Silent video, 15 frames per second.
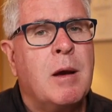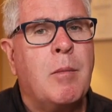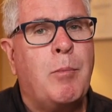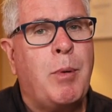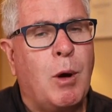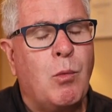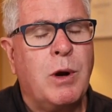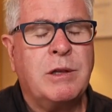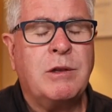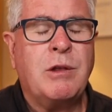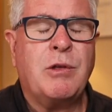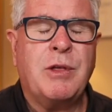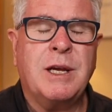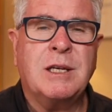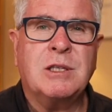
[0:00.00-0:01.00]
But one of the
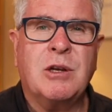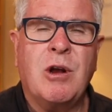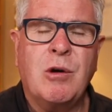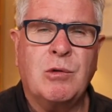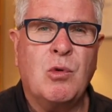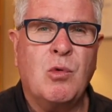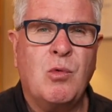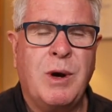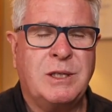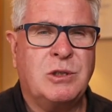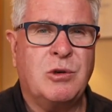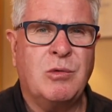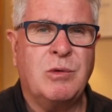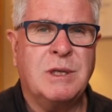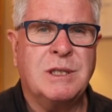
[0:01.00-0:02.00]
things that I would always
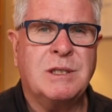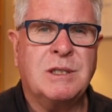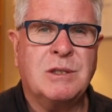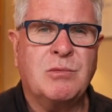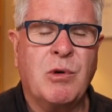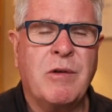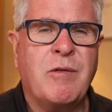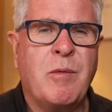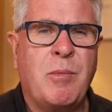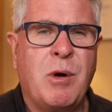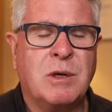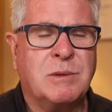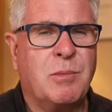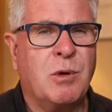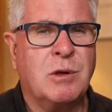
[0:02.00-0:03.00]
do is, wherever
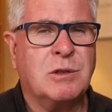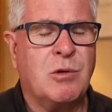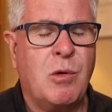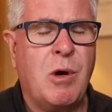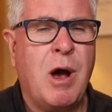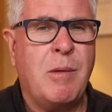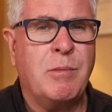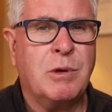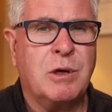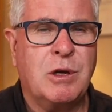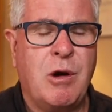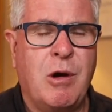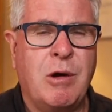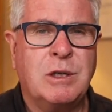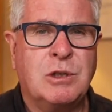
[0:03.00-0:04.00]
possible, is I'm
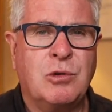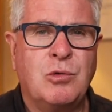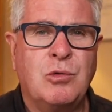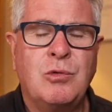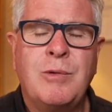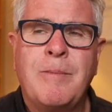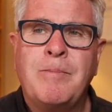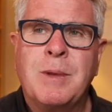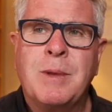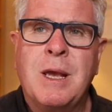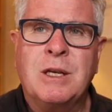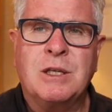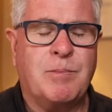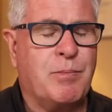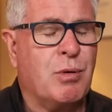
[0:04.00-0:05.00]
going to
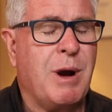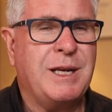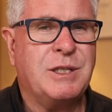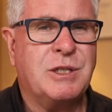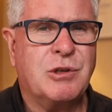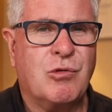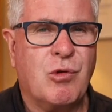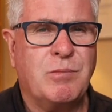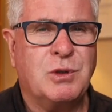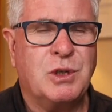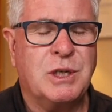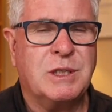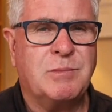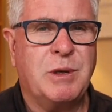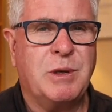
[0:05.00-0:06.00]
pray
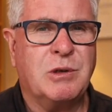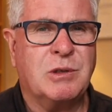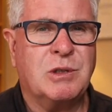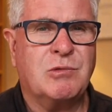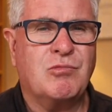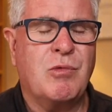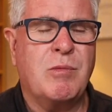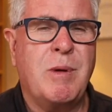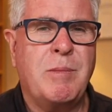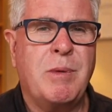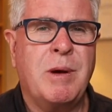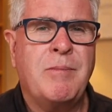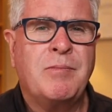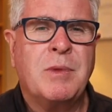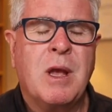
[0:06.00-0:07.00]
scriptures, because
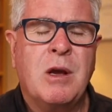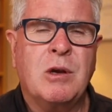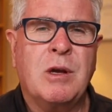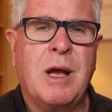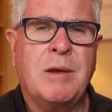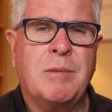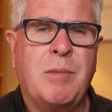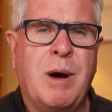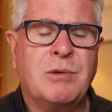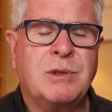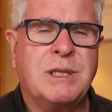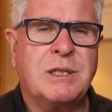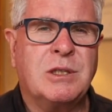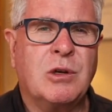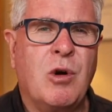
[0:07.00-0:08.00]
remember, the Bible
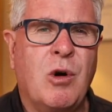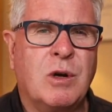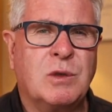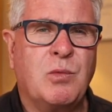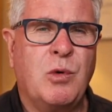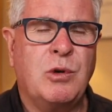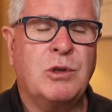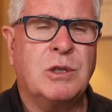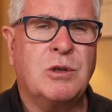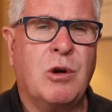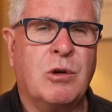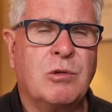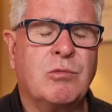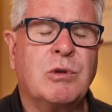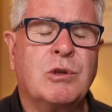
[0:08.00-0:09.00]
says that God's word does
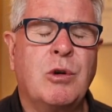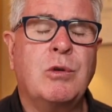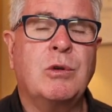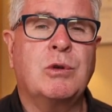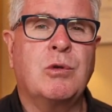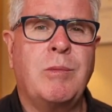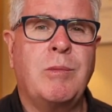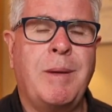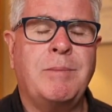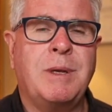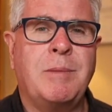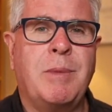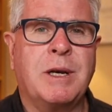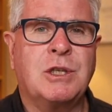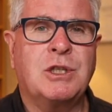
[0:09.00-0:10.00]
not return to him
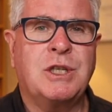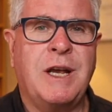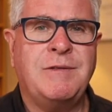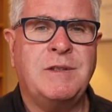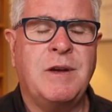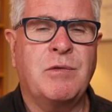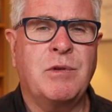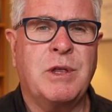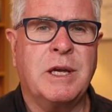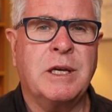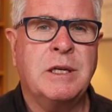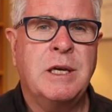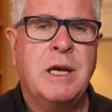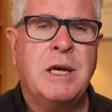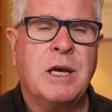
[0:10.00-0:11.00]
empty, but achieves
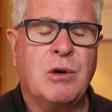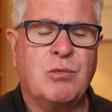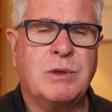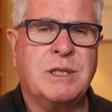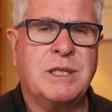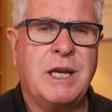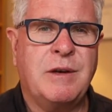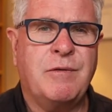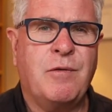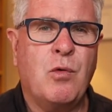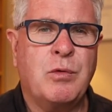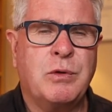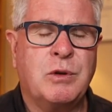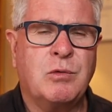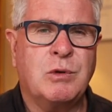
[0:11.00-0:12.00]
everything it was sent
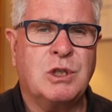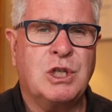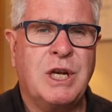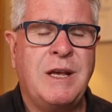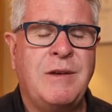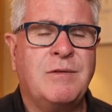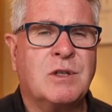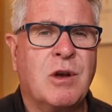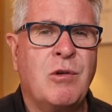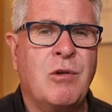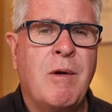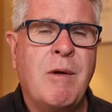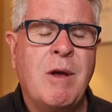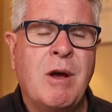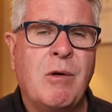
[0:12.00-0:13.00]
forth to achieve.
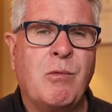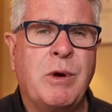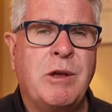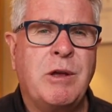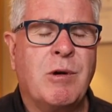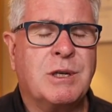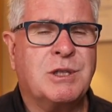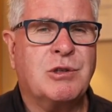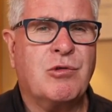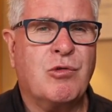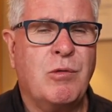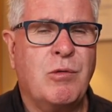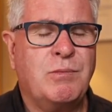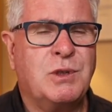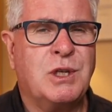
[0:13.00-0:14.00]
So where there are
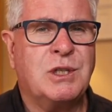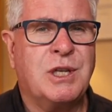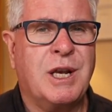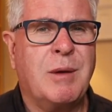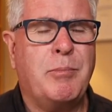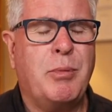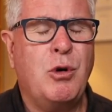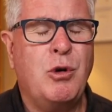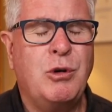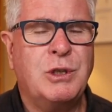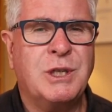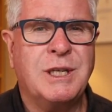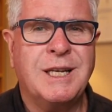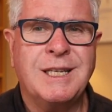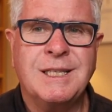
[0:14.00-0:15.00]
scriptures that are
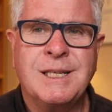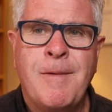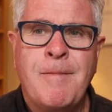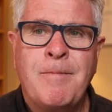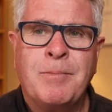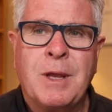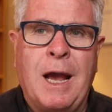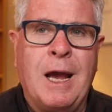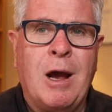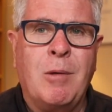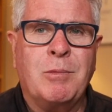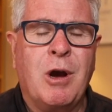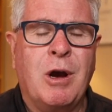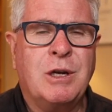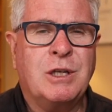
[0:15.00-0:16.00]
pertinent,
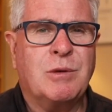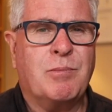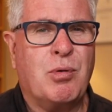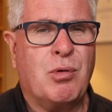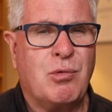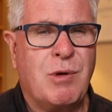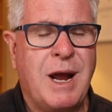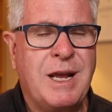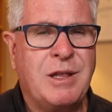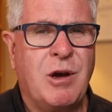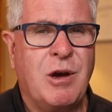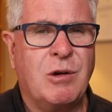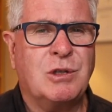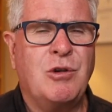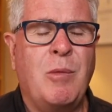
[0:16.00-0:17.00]
I'm going to pray
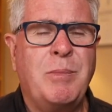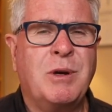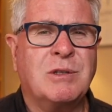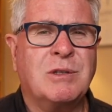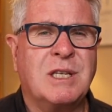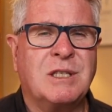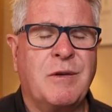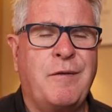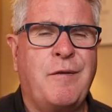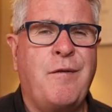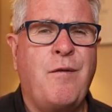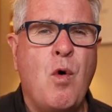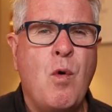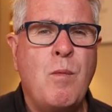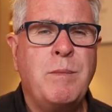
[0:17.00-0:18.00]
those, not because it's a
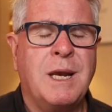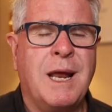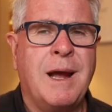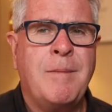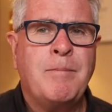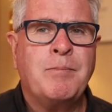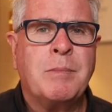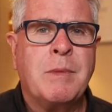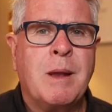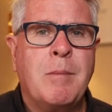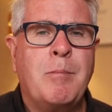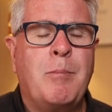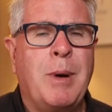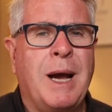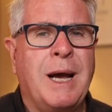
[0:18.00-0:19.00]
formula,
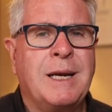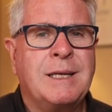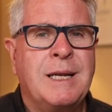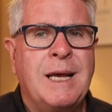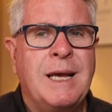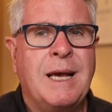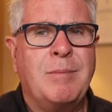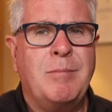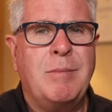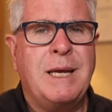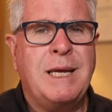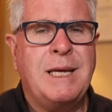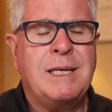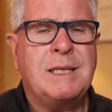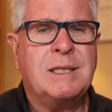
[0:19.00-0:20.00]
but it
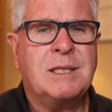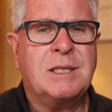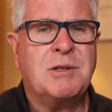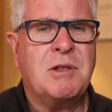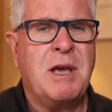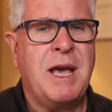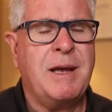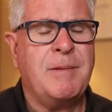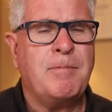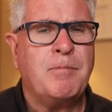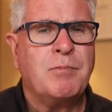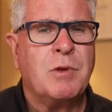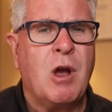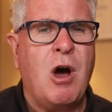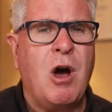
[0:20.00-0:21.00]
means that
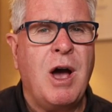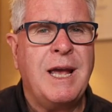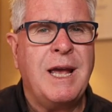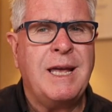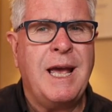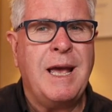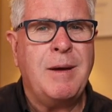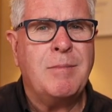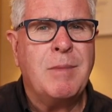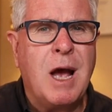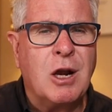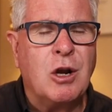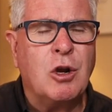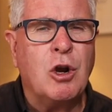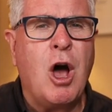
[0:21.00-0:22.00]
I am
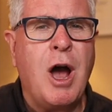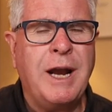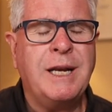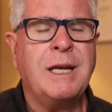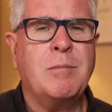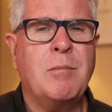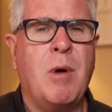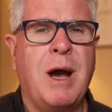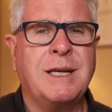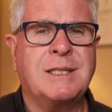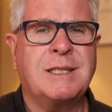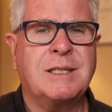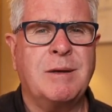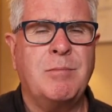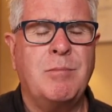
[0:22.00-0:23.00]
aligning
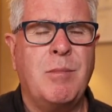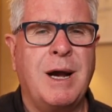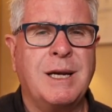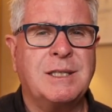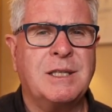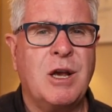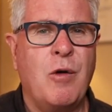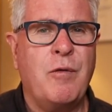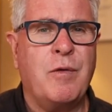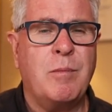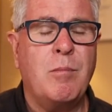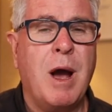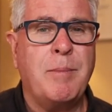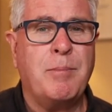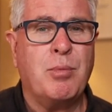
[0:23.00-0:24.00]
myself
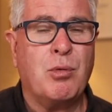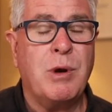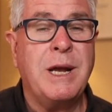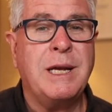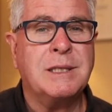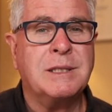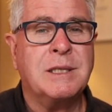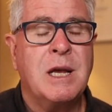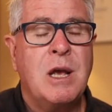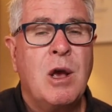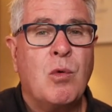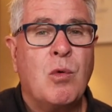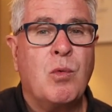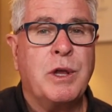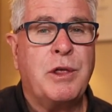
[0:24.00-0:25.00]
and my prayers
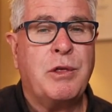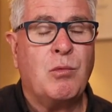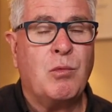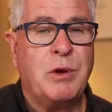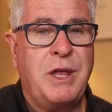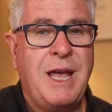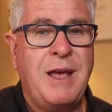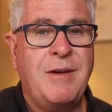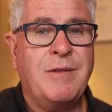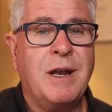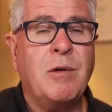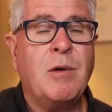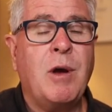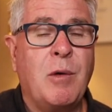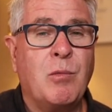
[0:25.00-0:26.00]
with heaven
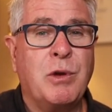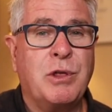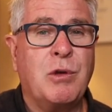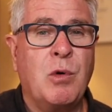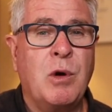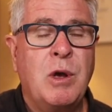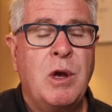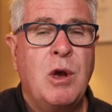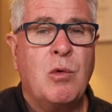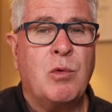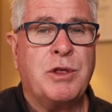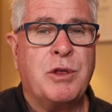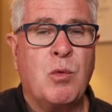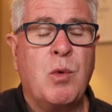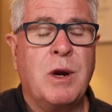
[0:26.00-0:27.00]
and with
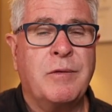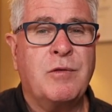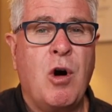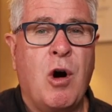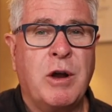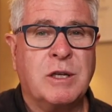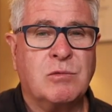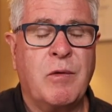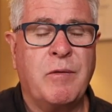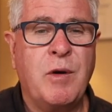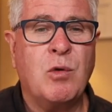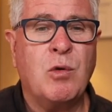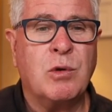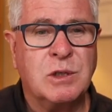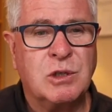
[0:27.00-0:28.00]
the will of God as
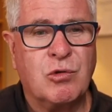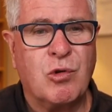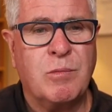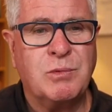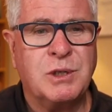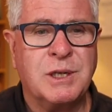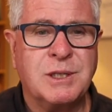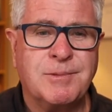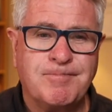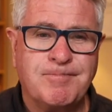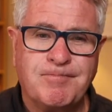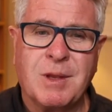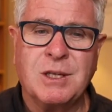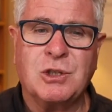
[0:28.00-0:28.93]
revealed in scriptures.